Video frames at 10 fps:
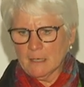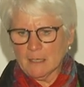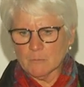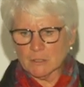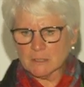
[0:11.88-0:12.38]

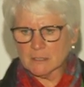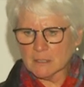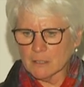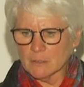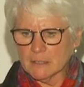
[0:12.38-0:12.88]
I'm not going to
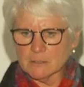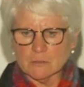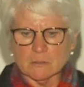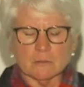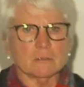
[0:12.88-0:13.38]
go
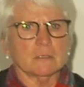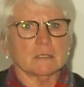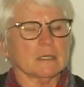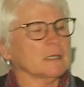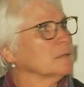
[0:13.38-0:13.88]
into
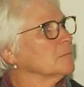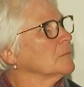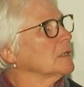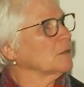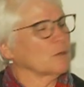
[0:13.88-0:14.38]

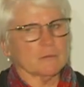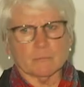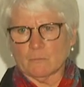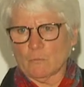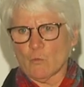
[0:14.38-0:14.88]
a lot
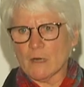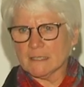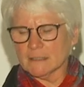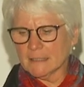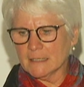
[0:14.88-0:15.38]
of
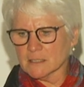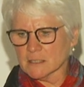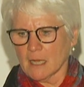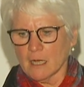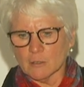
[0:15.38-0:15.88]
what it is
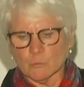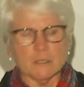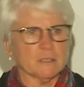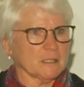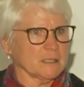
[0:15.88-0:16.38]
and how it
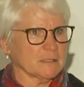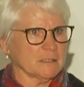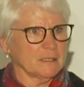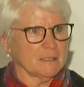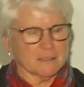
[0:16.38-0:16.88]
works,
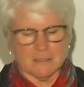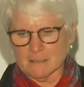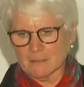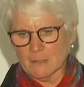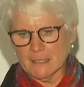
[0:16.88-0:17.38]
as Ian
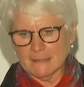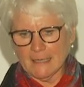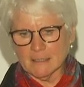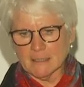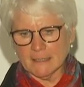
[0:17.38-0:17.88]
has really
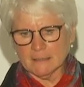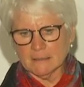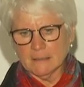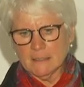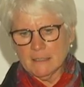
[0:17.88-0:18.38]
done
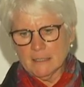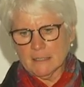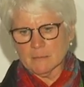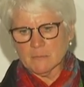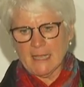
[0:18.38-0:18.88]
that.
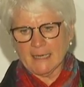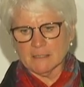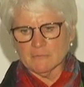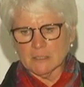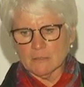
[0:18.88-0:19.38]
The
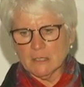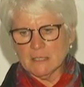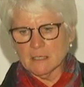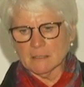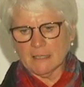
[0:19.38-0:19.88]
active
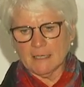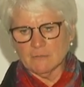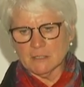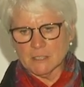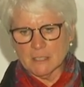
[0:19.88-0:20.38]
ingredient,
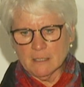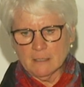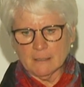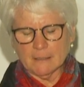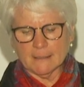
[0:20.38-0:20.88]

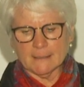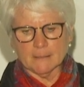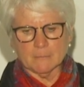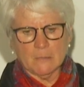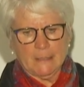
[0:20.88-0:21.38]

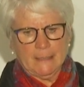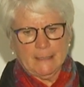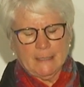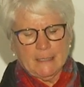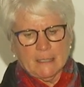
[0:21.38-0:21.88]
AVG,
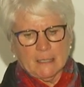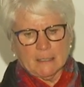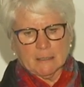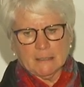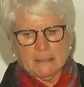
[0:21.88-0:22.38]

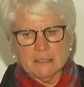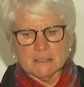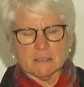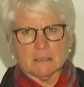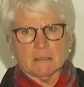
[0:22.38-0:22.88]
it
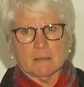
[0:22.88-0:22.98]
has